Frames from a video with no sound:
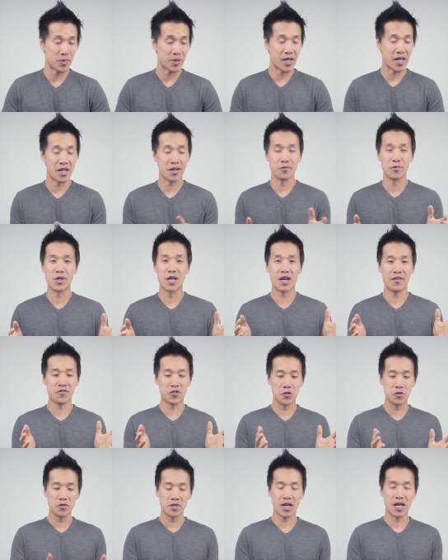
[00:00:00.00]
And we have
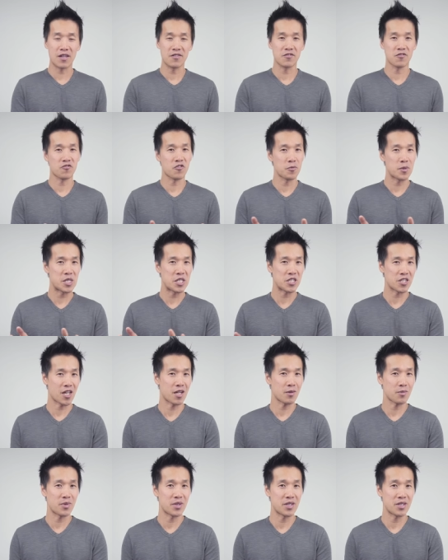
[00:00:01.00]
two knives from each
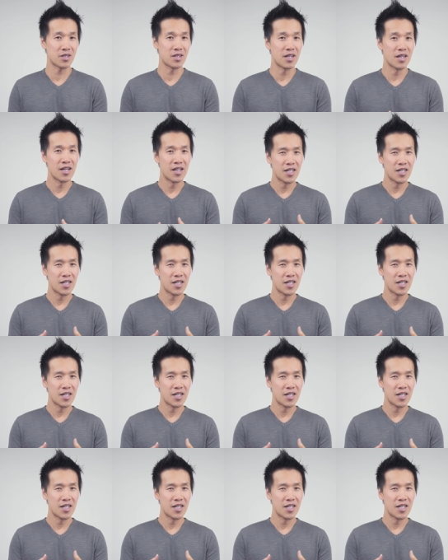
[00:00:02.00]
lineup here,